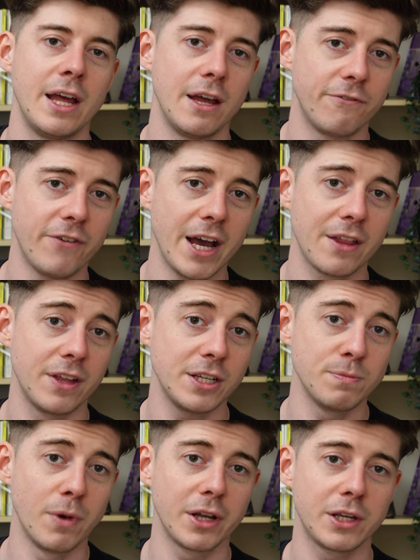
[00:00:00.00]
In fact,
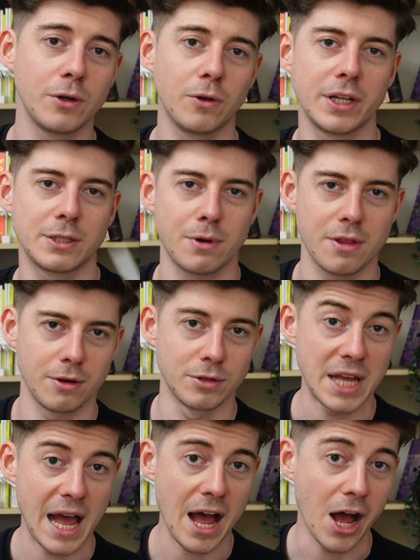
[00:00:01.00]
this molecule is one of
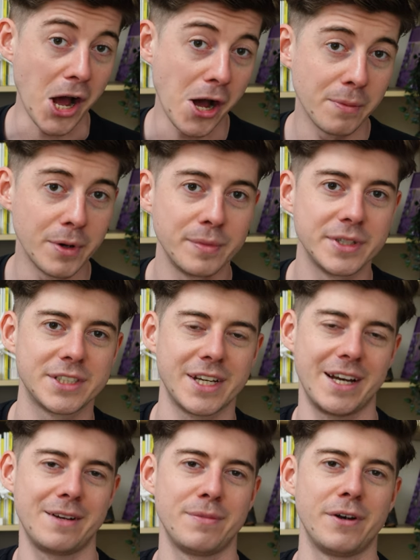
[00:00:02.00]
those aha moments
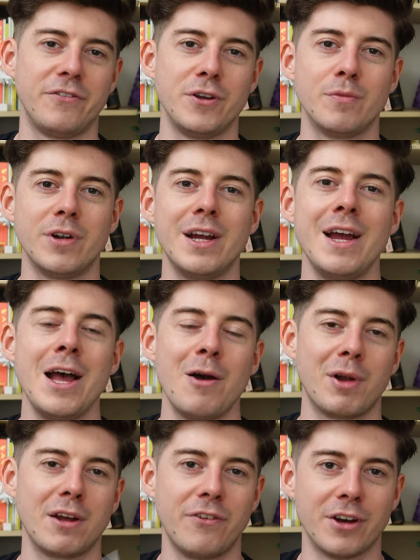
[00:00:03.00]
I had in perfumery.
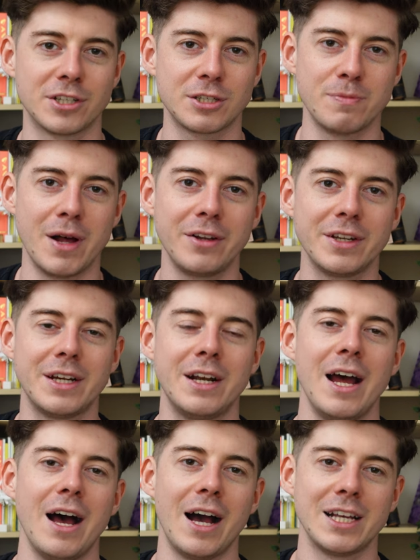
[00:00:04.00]
When I first smelled
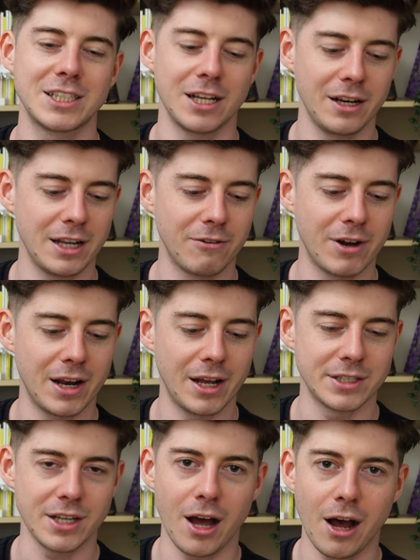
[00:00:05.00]
it, I suddenly
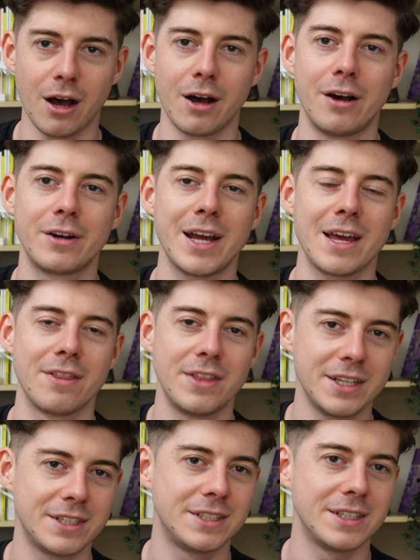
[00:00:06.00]
realized, okay,
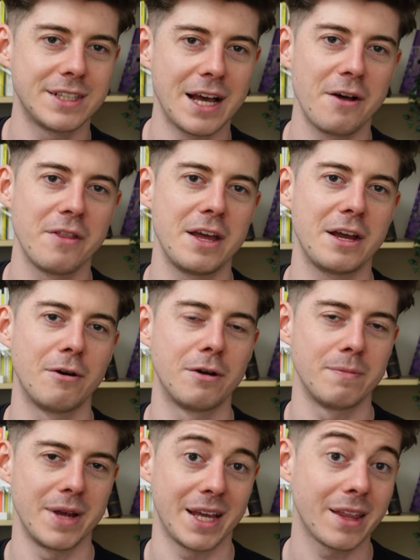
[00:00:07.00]
this is how they go
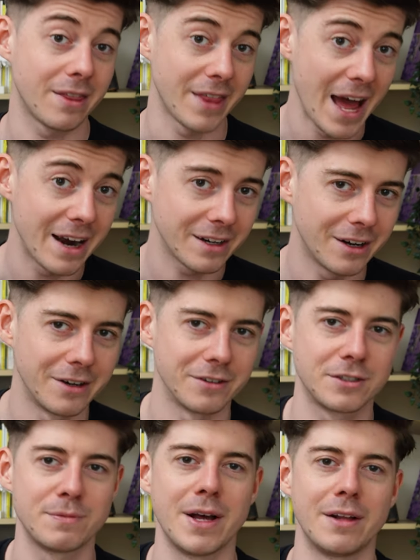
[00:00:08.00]
and make that kind
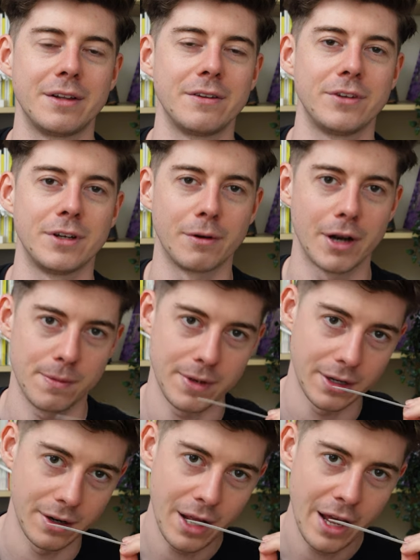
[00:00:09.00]
of smell, if you know what I
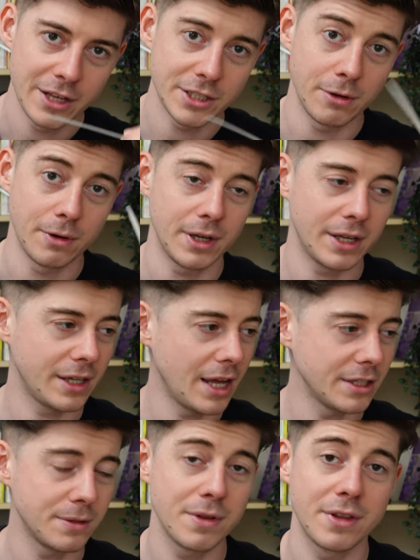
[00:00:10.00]
mean. So
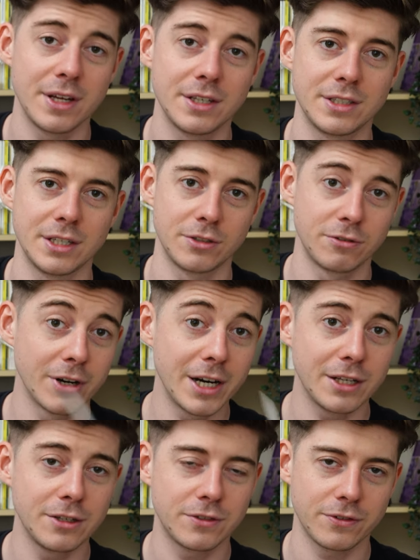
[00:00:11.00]
get some of this, it's
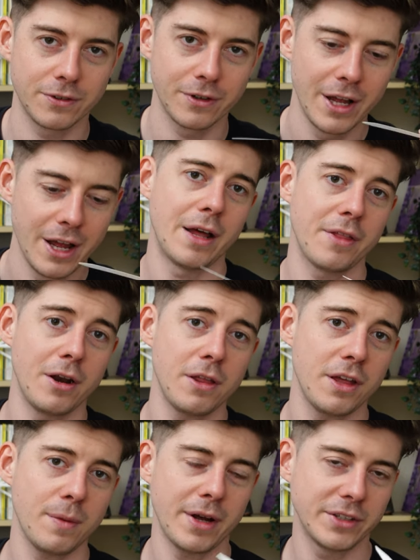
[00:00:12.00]
really useful. Now, the
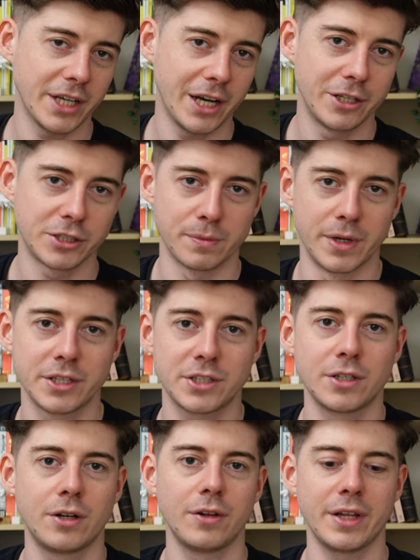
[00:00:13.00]
only thing about
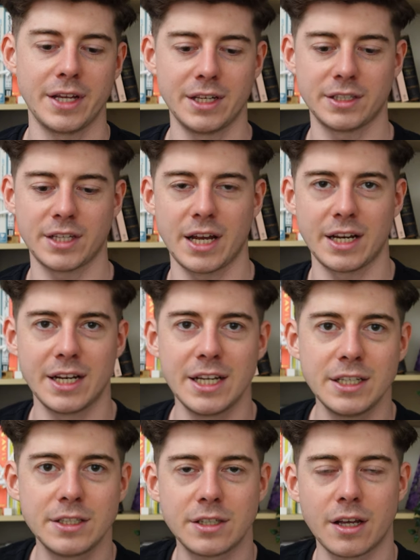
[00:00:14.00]
dihydromersinol is that it
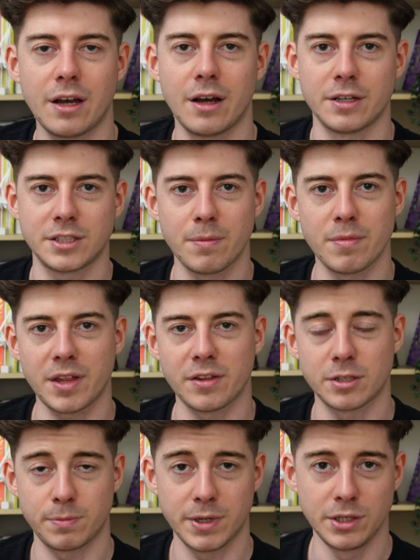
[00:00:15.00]
is something
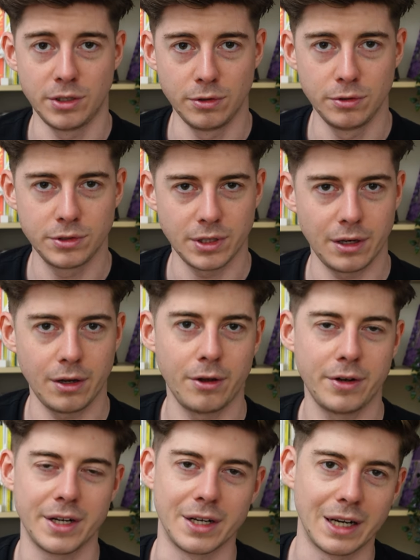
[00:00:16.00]
that's been used a
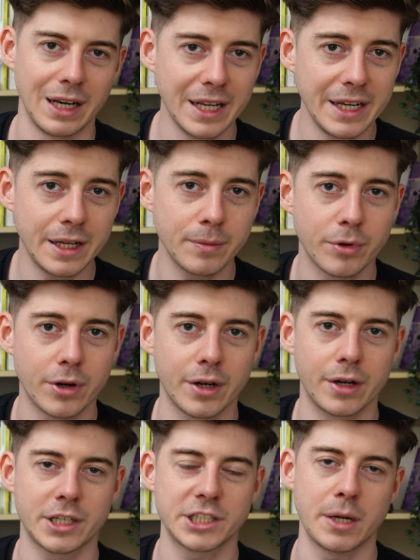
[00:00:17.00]
lot in cleaning
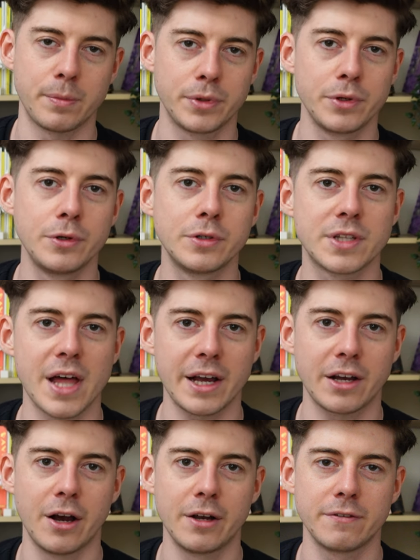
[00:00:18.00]
products, shampoos,
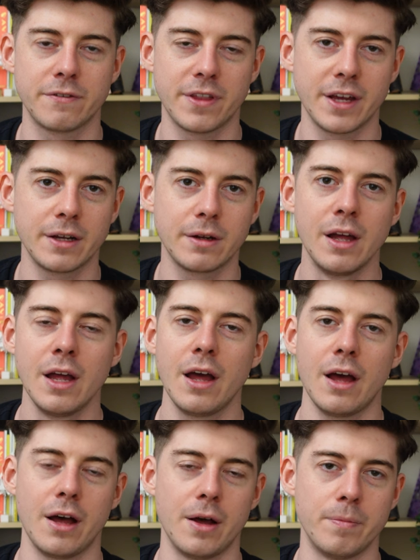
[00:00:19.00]
that kind of thing,
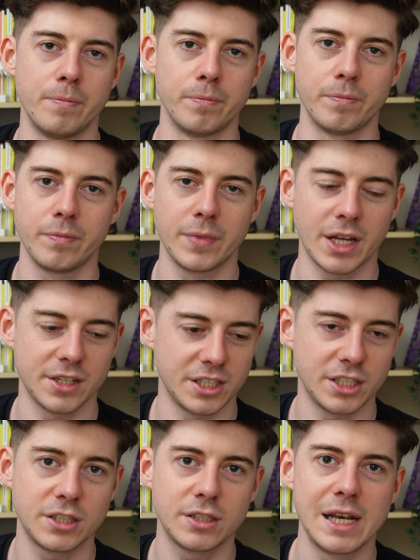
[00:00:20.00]
because
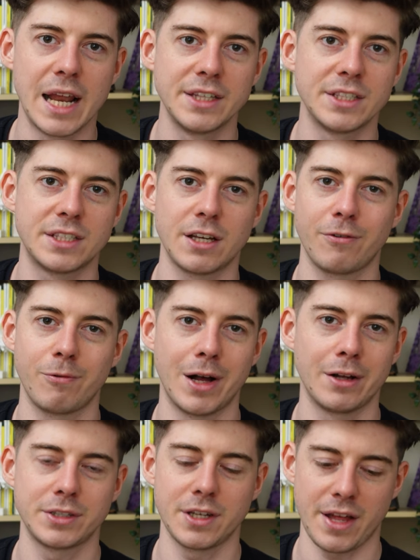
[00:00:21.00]
it just lends itself
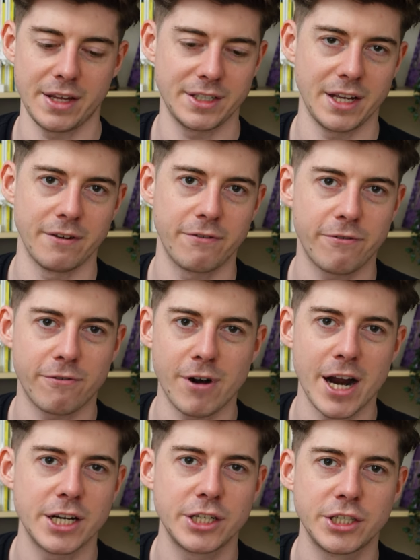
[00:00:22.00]
well to that, say,
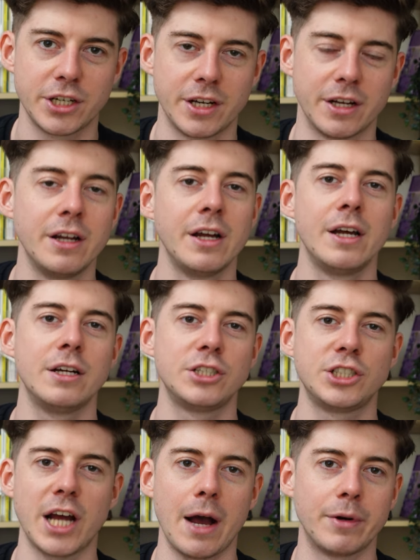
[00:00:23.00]
fresh
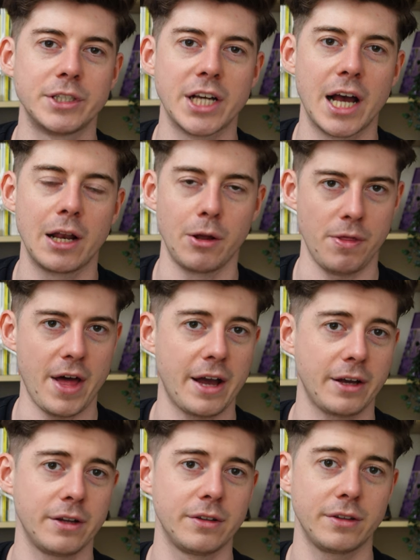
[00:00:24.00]
shower gel or
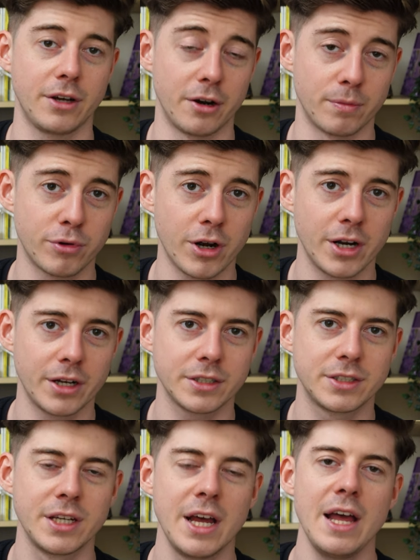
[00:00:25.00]
that kind of
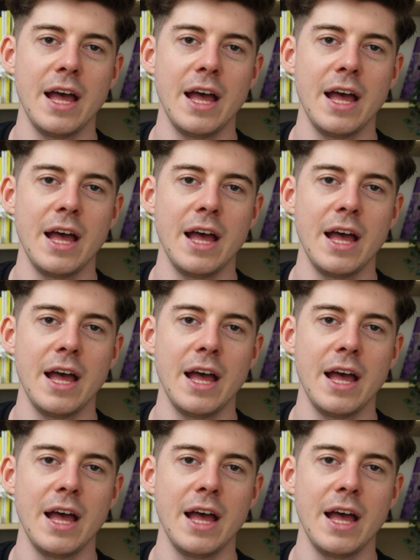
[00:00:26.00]
product.